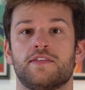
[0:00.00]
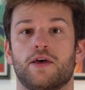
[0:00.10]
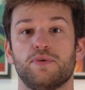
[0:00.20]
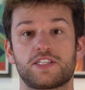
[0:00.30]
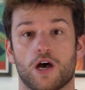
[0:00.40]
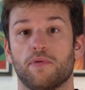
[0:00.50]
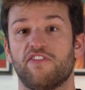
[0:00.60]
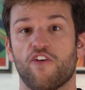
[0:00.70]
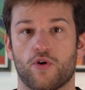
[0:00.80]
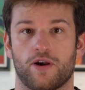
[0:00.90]
that we saw
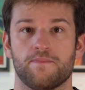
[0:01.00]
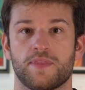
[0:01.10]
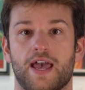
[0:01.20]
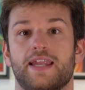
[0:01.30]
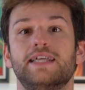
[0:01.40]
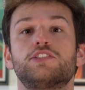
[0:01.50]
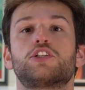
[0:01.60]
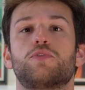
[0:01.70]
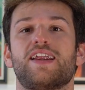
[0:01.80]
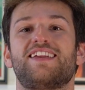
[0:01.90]
before and
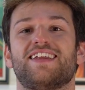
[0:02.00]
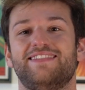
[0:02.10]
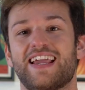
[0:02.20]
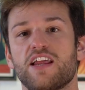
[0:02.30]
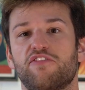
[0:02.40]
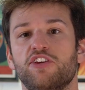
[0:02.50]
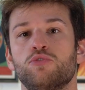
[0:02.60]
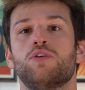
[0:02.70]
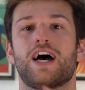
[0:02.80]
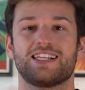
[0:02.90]
integrated a data
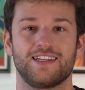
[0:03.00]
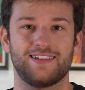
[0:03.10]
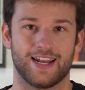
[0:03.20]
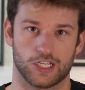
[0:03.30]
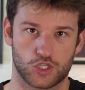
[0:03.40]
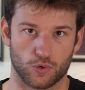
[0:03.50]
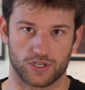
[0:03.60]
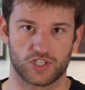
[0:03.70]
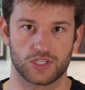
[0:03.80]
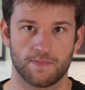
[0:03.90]
view as the data
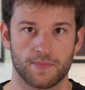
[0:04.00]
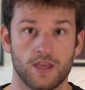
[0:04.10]
source.